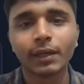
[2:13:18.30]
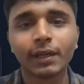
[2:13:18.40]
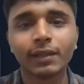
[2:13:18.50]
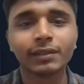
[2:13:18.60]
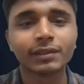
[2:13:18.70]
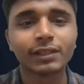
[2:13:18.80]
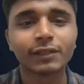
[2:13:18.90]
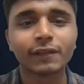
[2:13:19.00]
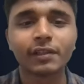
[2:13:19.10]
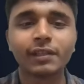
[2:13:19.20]
And in this
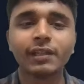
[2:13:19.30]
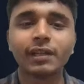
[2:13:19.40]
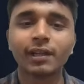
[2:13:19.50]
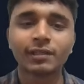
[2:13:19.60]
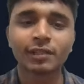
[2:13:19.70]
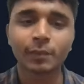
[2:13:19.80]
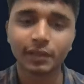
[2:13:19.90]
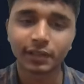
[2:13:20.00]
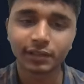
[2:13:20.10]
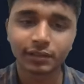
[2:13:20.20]
case, we are returning answer
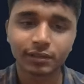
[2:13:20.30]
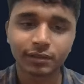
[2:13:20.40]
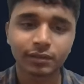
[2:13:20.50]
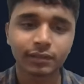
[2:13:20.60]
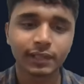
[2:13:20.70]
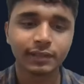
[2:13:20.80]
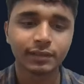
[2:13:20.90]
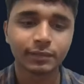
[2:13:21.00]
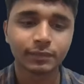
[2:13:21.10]
matrix, right?